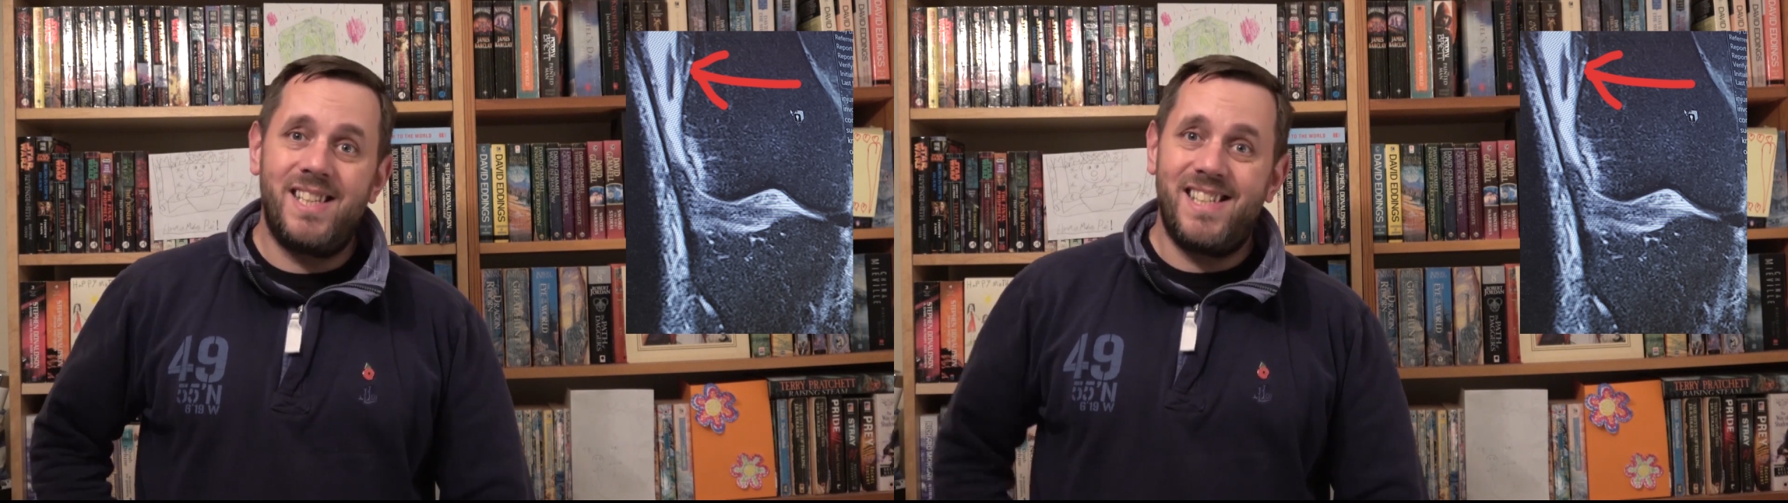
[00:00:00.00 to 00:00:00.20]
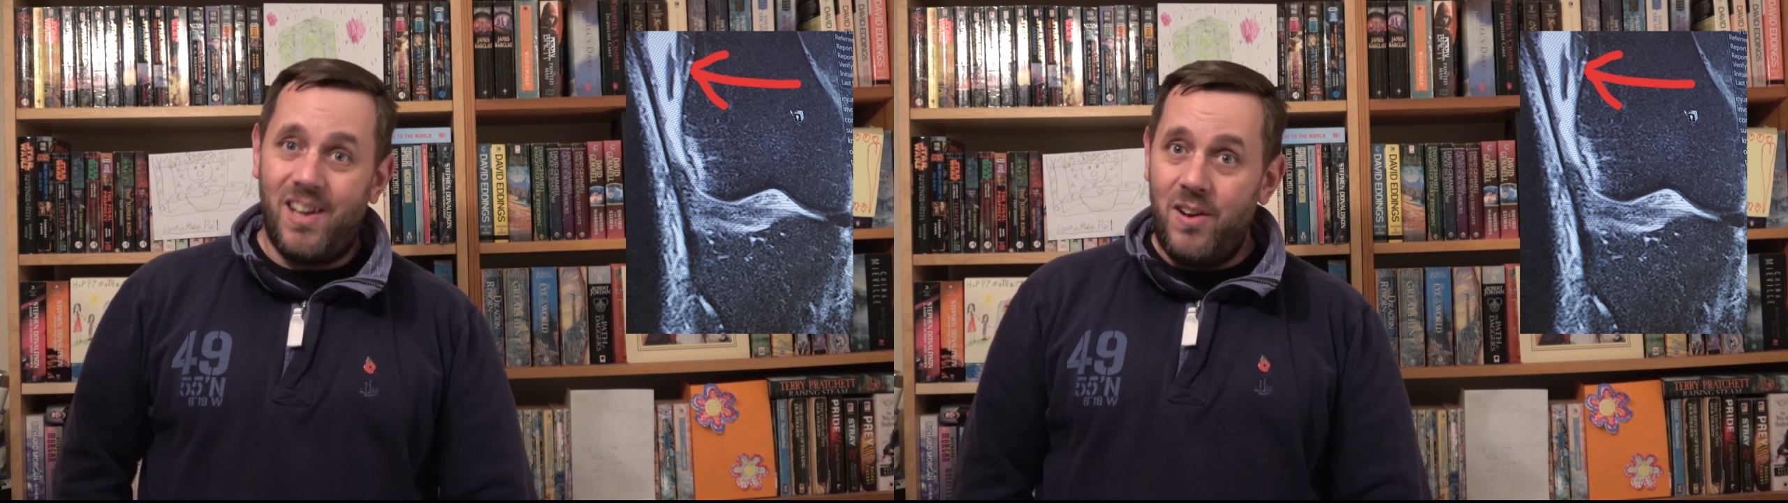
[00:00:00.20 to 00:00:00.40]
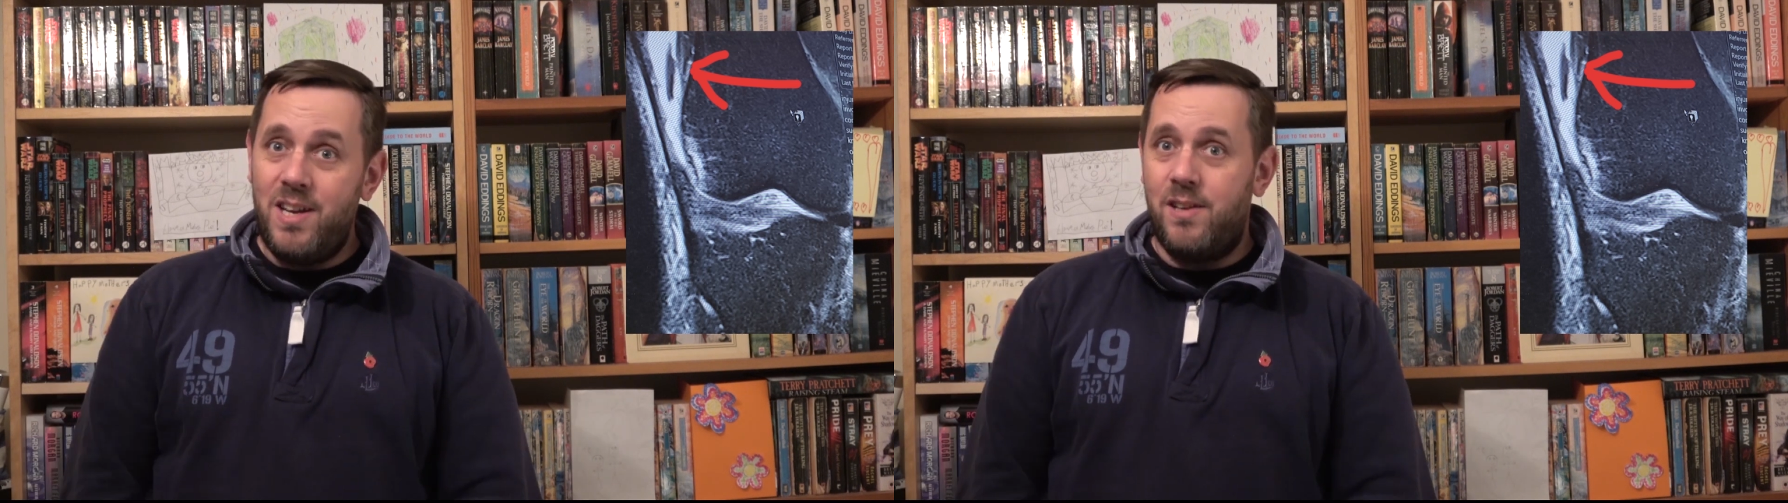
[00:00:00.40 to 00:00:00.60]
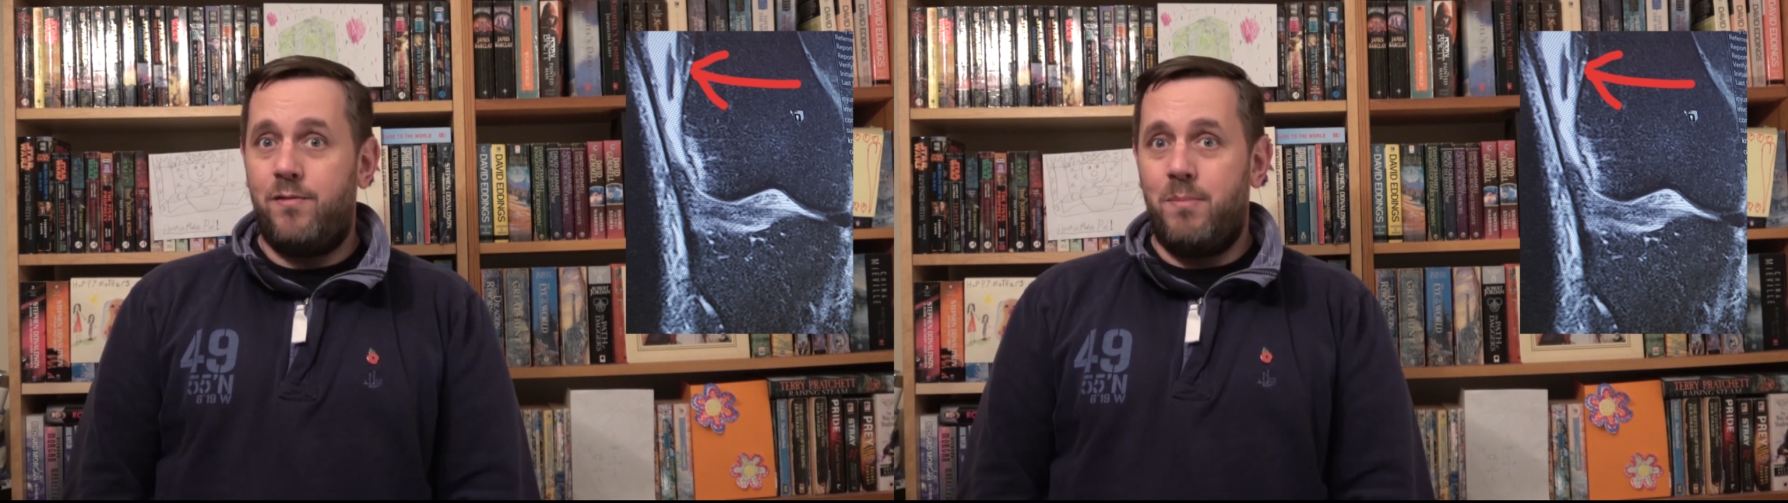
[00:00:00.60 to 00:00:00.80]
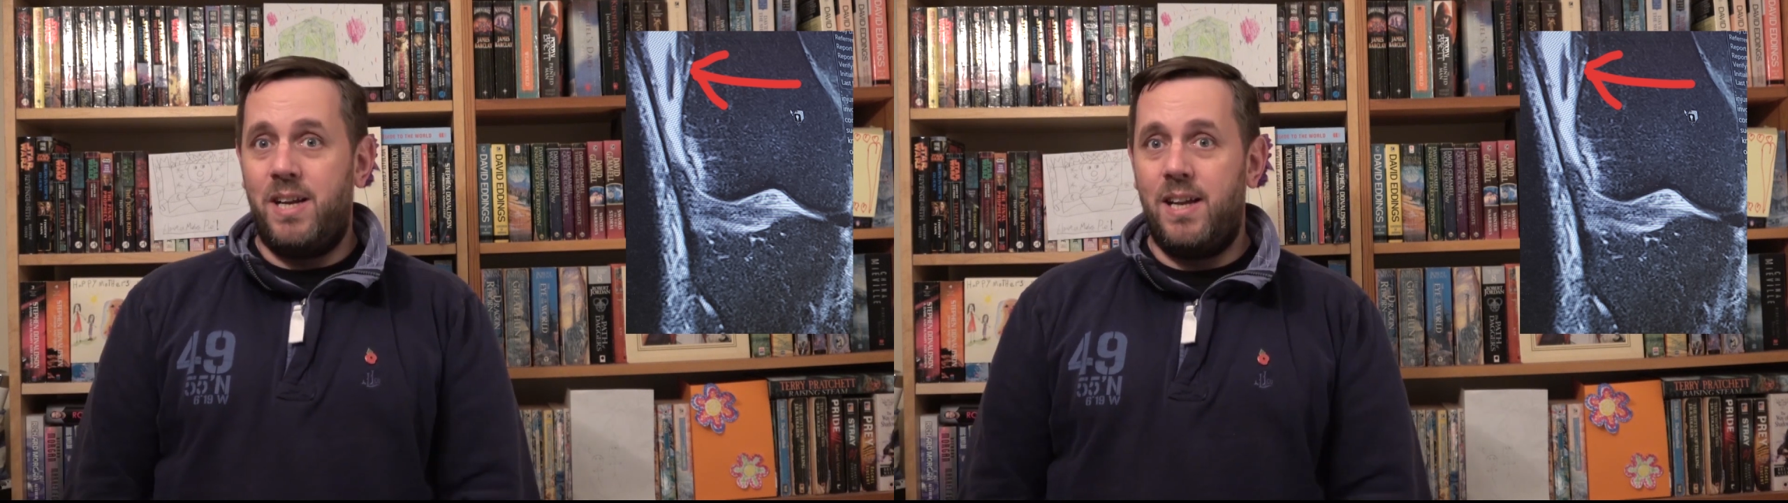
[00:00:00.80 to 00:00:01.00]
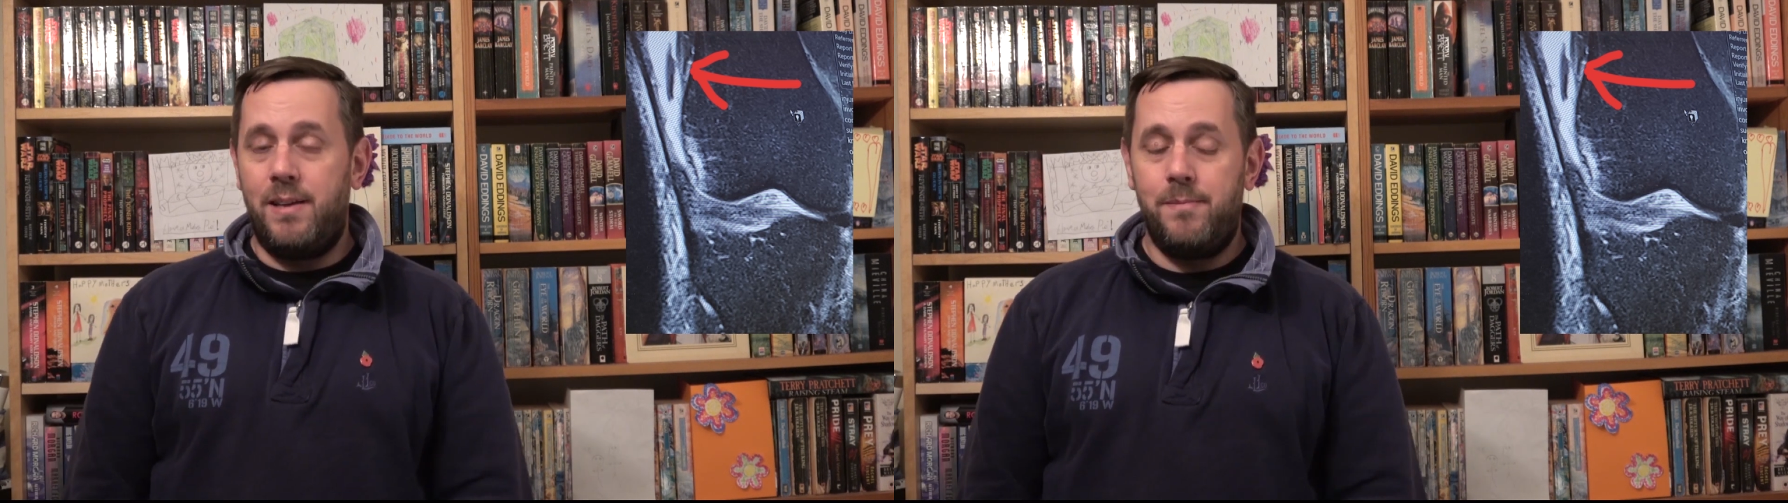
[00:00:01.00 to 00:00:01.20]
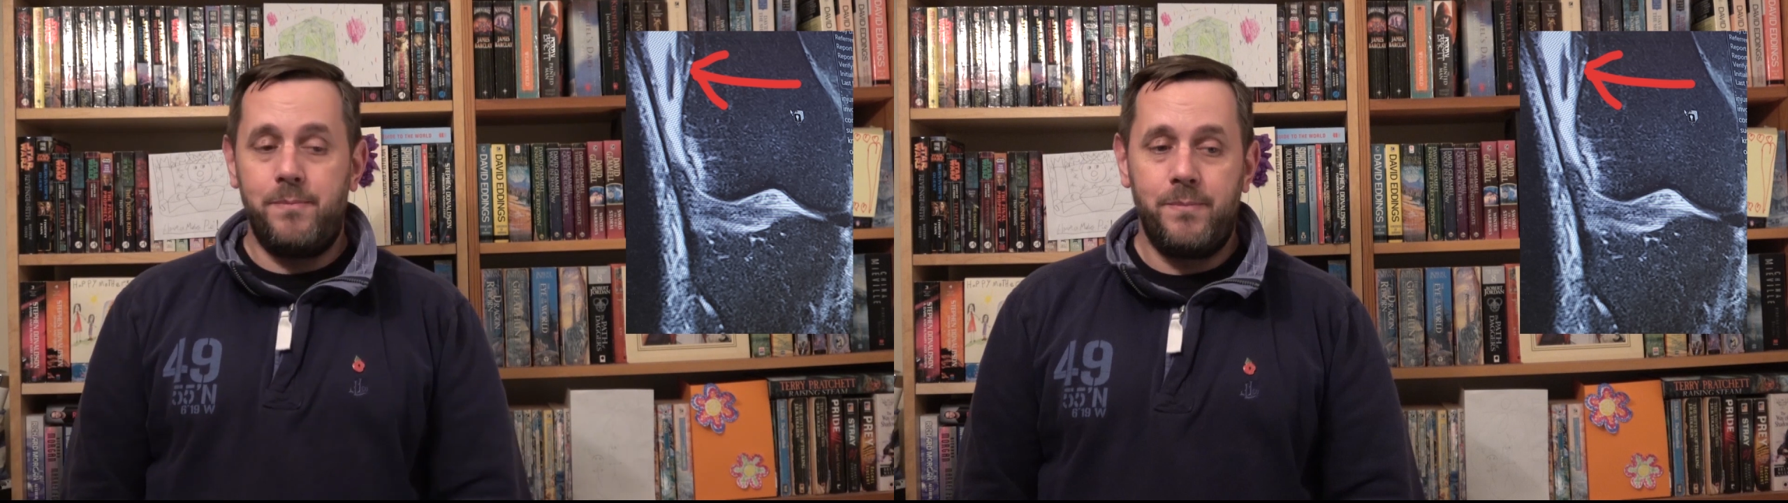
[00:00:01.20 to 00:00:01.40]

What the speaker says: side of my knee.